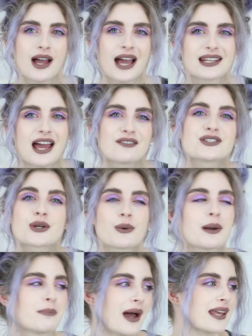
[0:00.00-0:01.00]
I'd have to
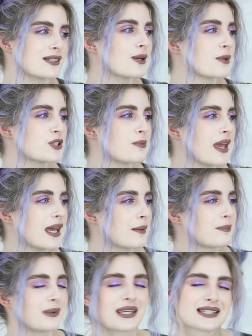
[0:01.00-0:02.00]
quit buying so much
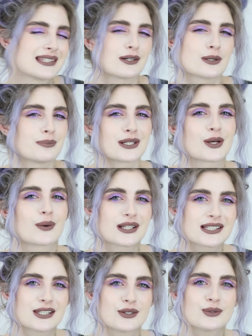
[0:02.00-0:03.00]
makeup because there would be no
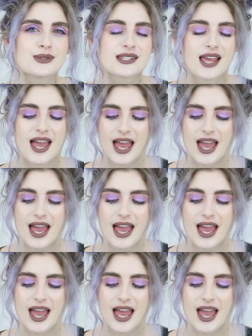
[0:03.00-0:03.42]
excuse.